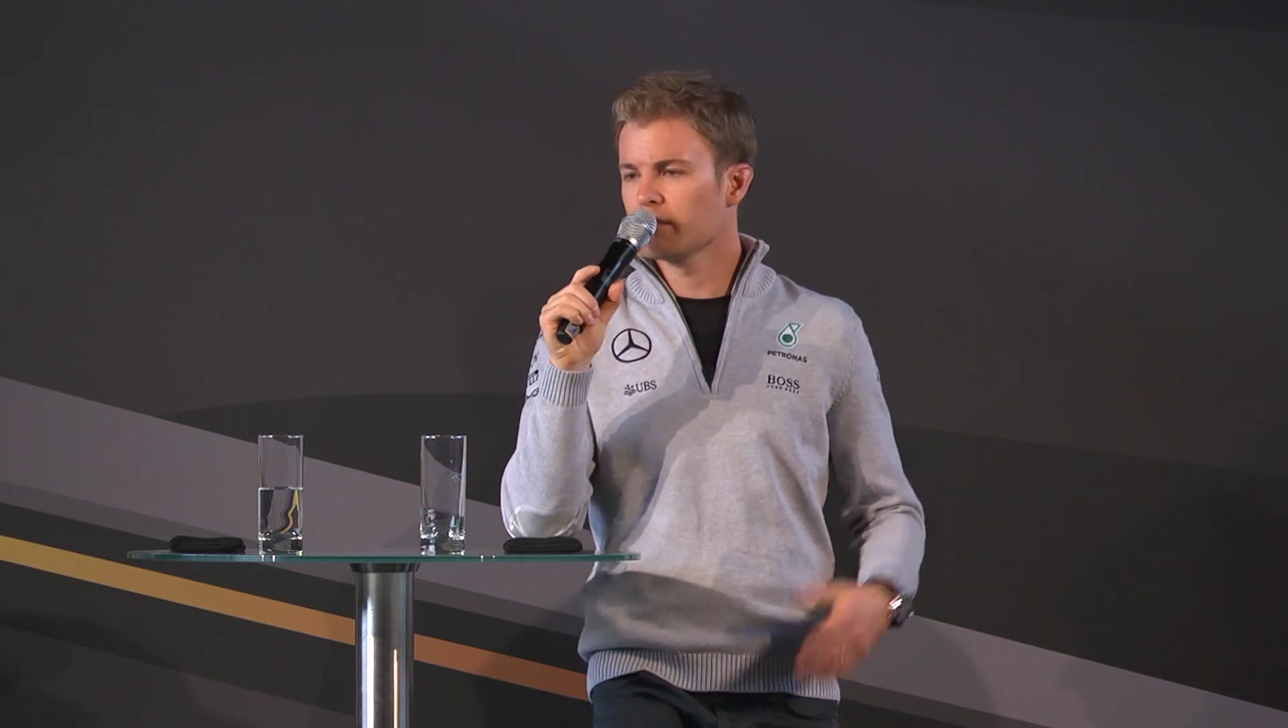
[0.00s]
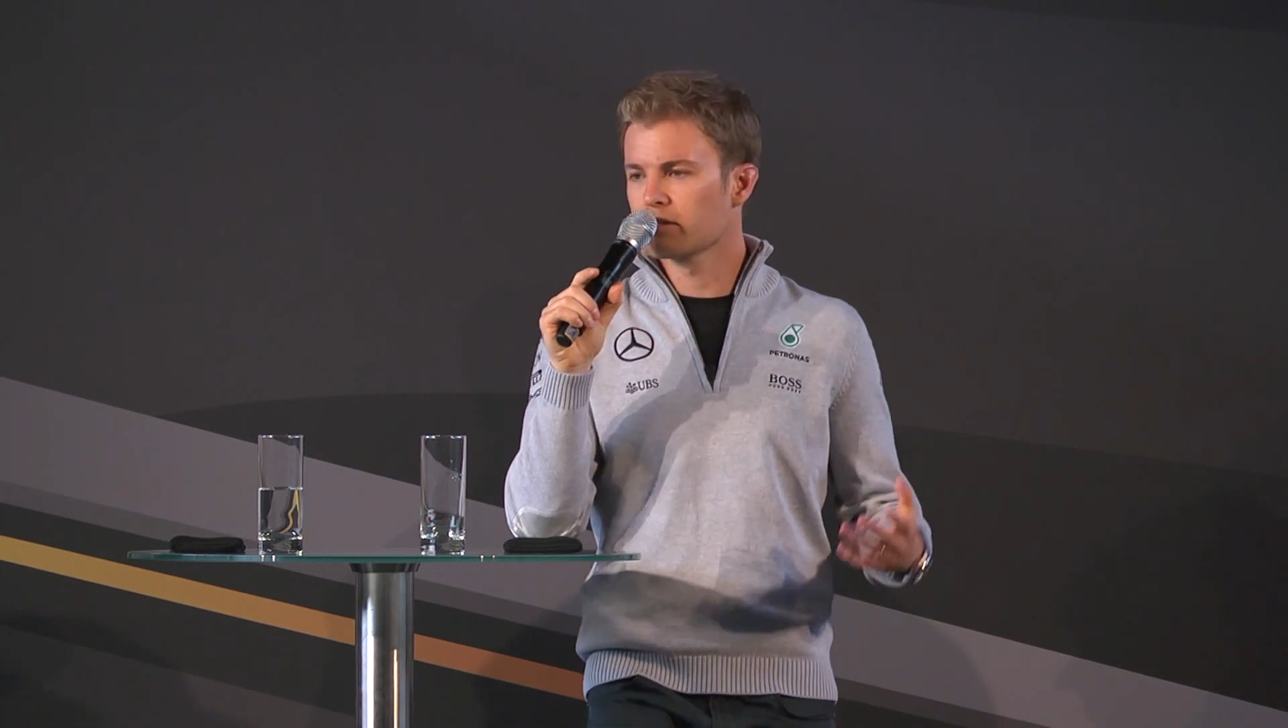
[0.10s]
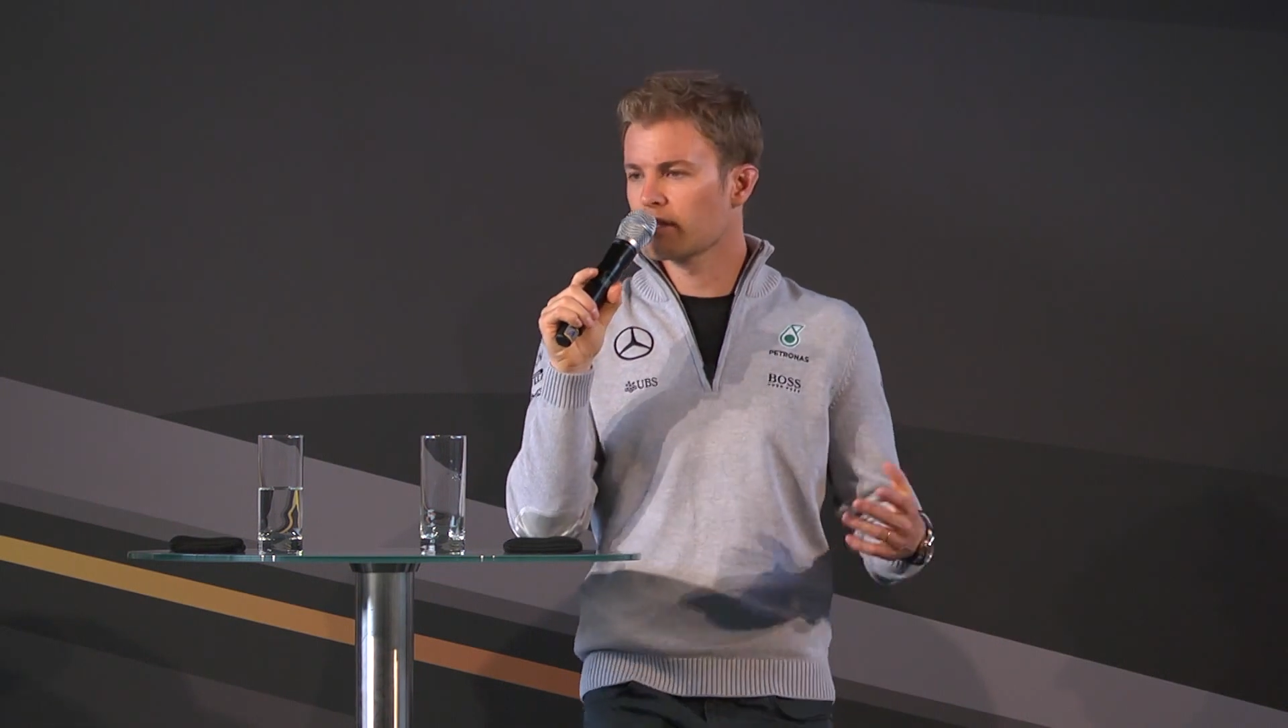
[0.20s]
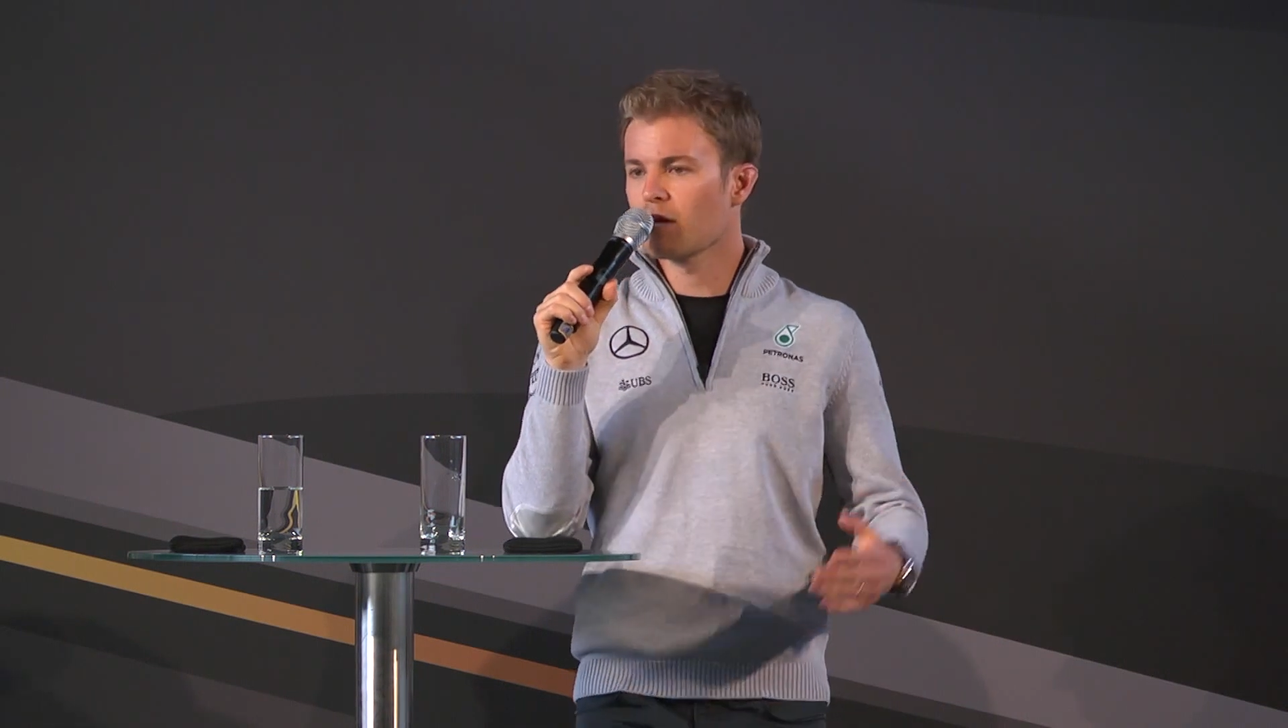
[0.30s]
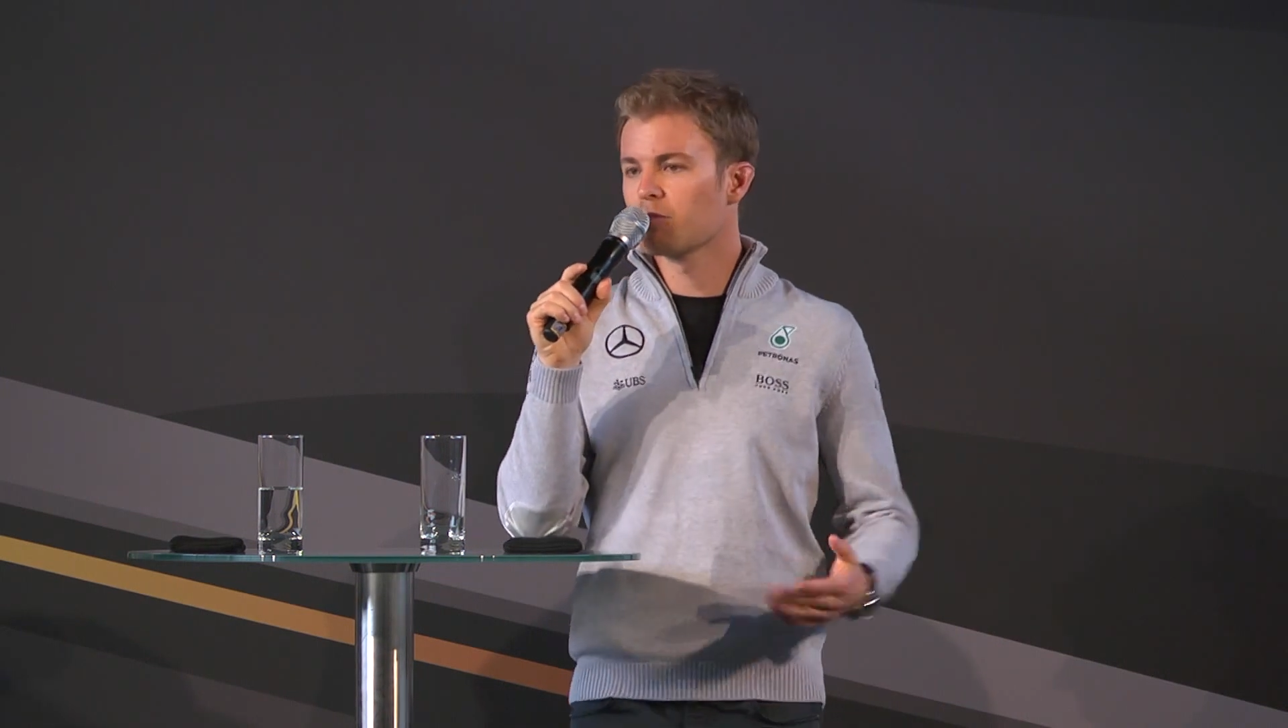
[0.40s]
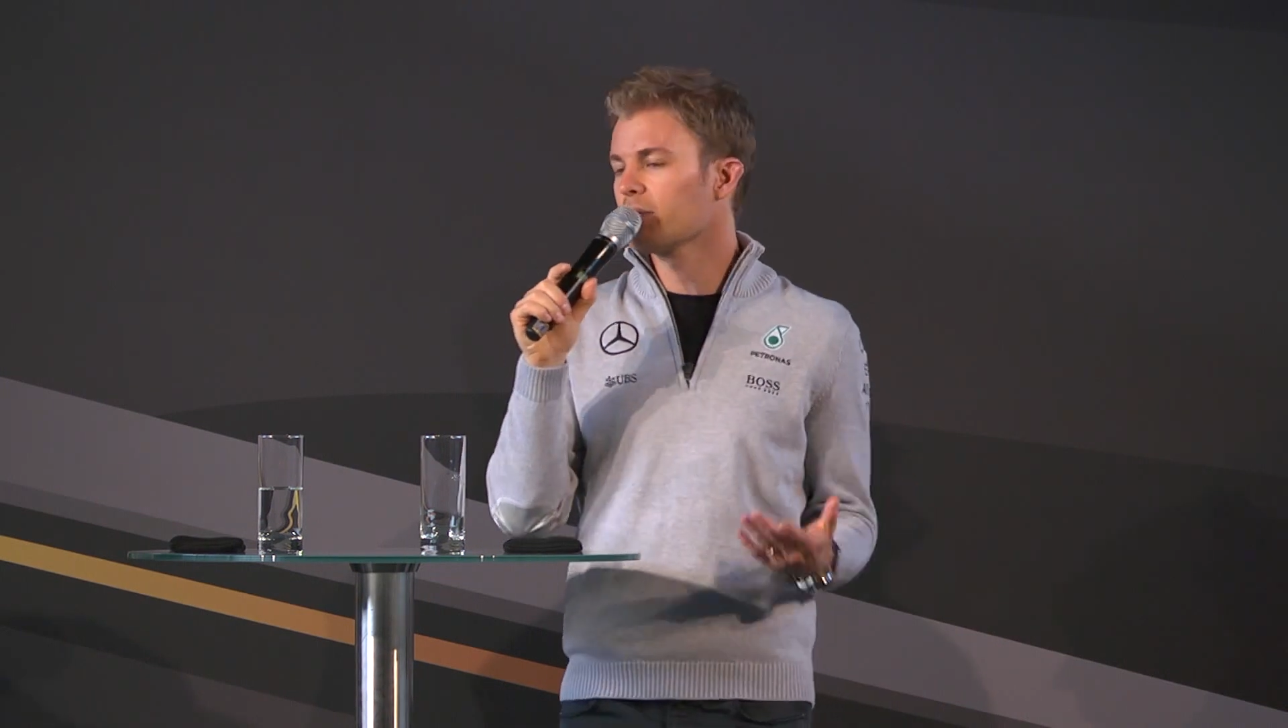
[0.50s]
things can happen,